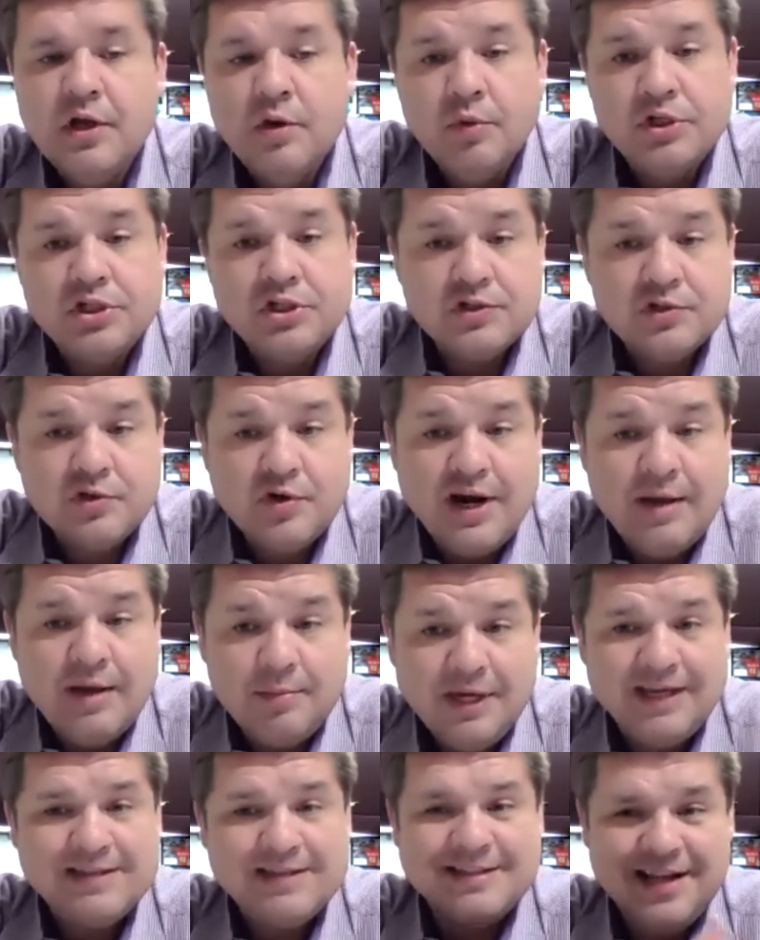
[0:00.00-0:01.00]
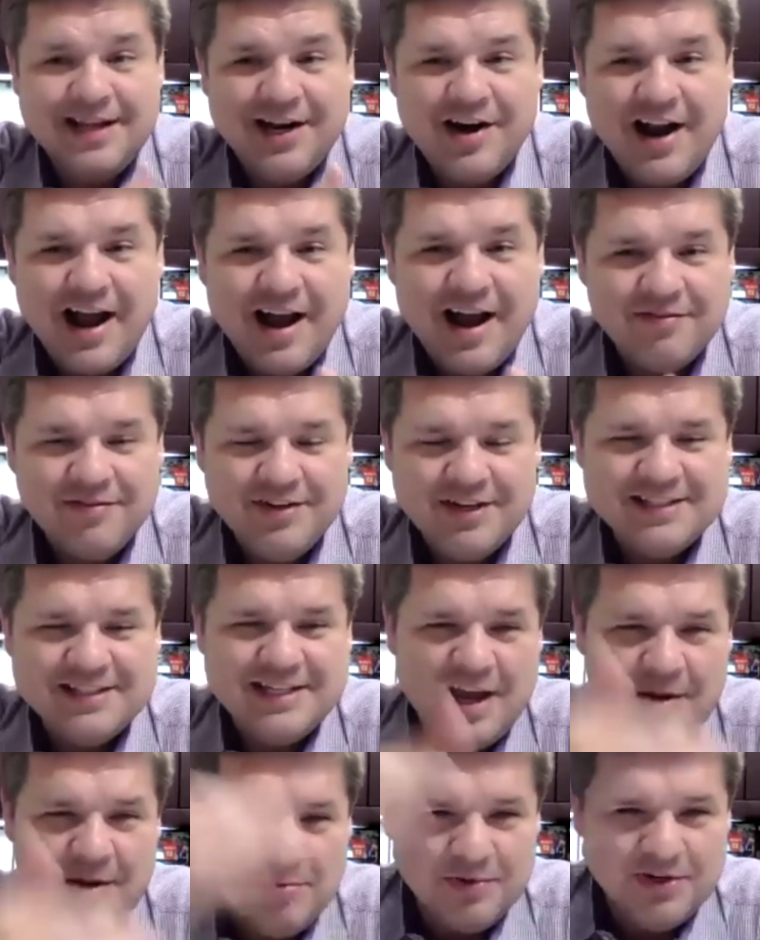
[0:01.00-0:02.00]
which is great because they're
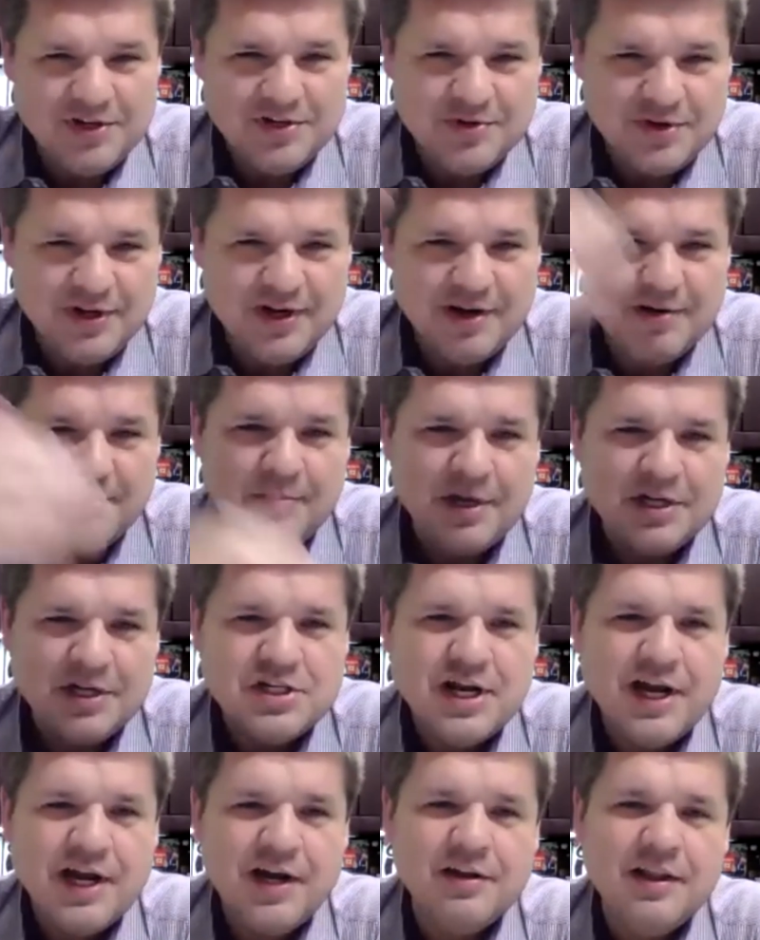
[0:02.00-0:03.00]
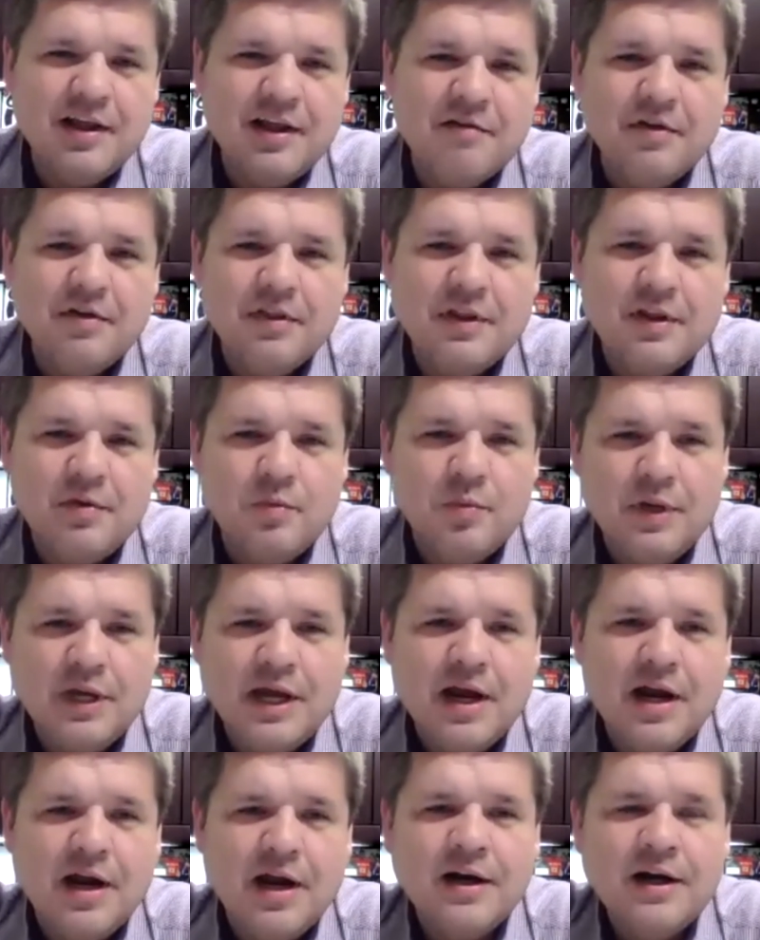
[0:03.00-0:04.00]
obviously able to do it at a much higher level than we
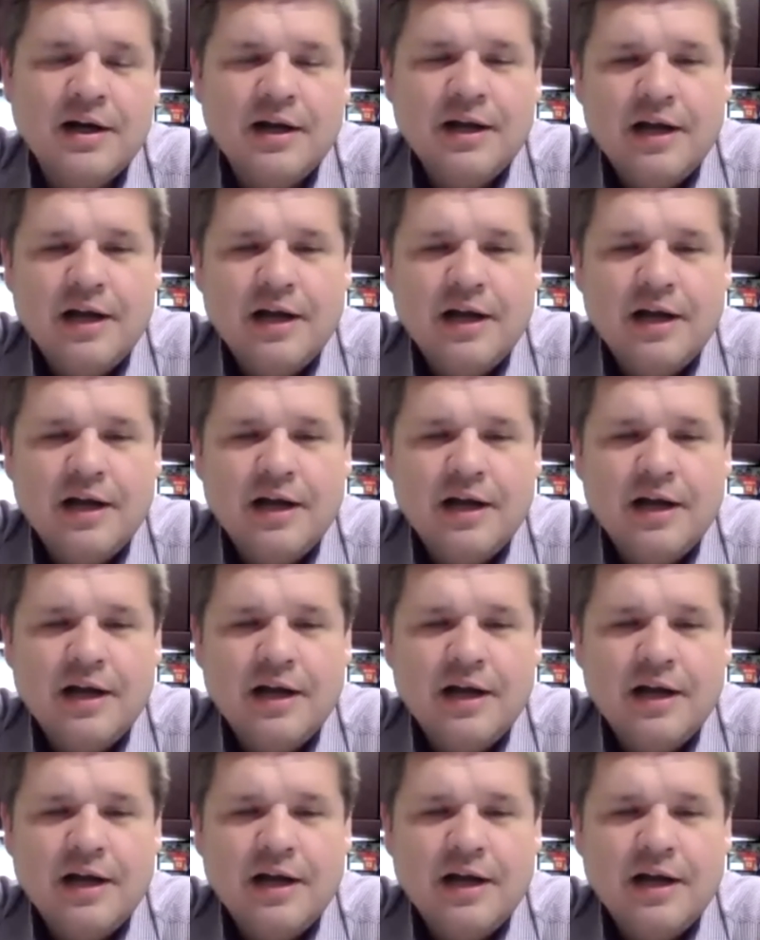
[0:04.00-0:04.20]
are